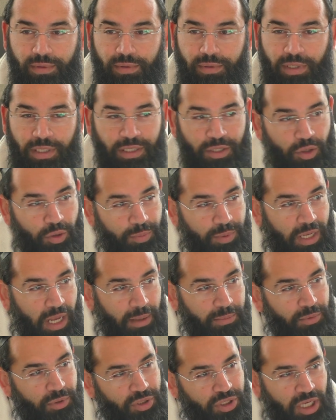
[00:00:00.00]
They will
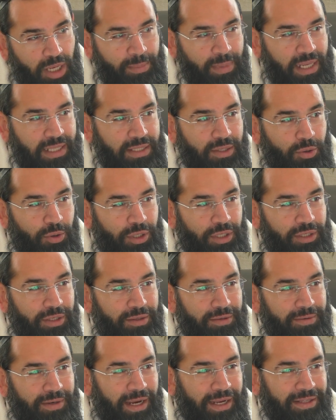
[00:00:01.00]
become your Shabbat goy,
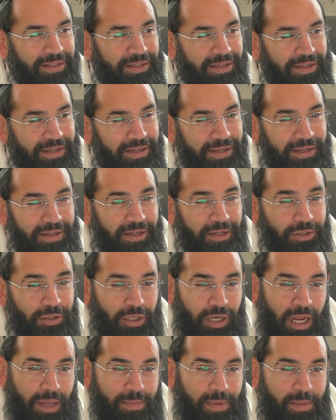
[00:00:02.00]
right?
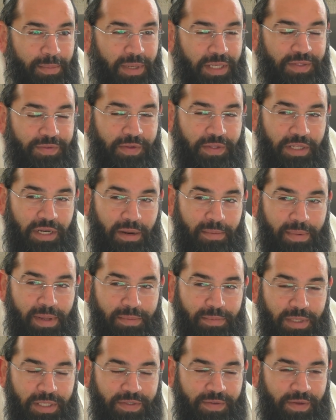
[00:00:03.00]
They're not bar mitzvah, they're not
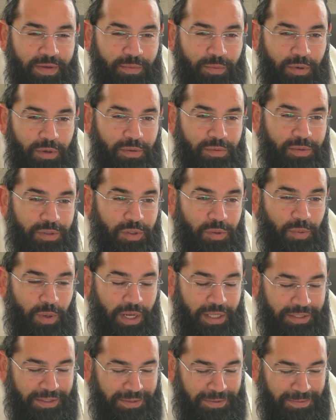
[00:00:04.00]
bat mitzvah. Well, what do you
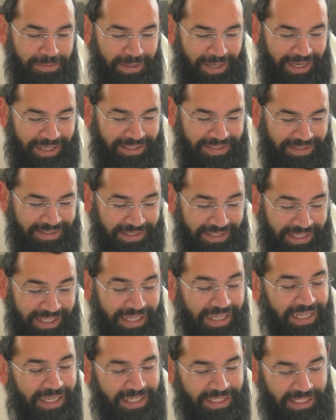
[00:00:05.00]
want, right?
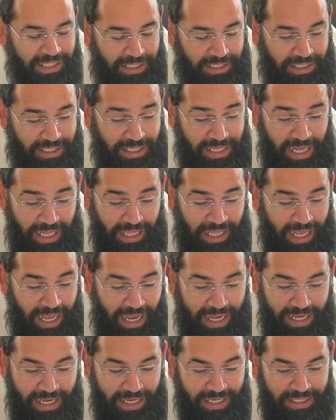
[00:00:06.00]
Says the
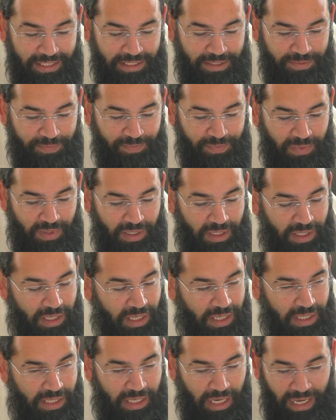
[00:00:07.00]
halacha is
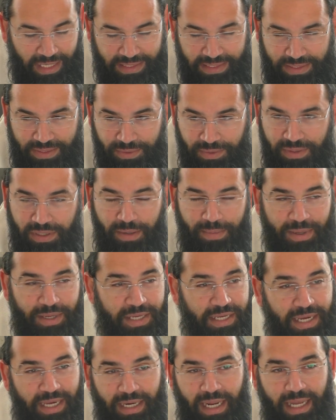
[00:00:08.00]
asur lama. You
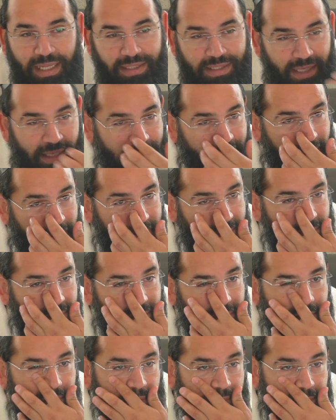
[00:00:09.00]
cannot tell them to
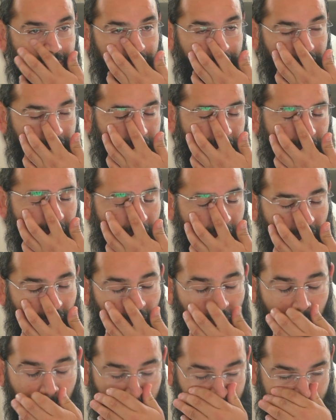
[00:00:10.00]
do
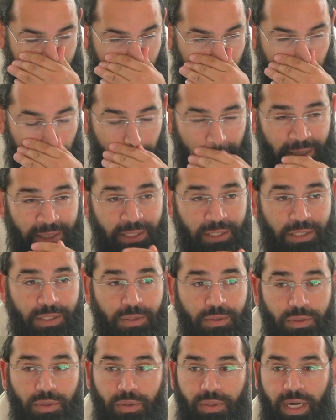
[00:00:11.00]
any
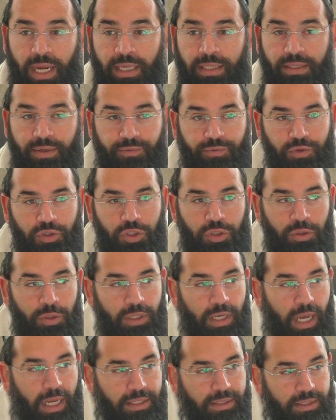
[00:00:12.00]
isur d'oraita, for sure
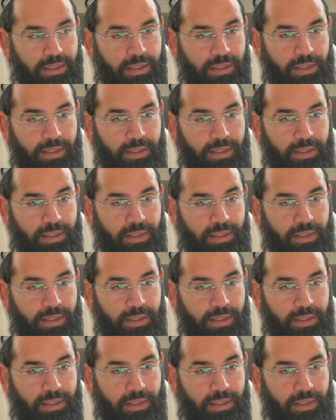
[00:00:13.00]
not.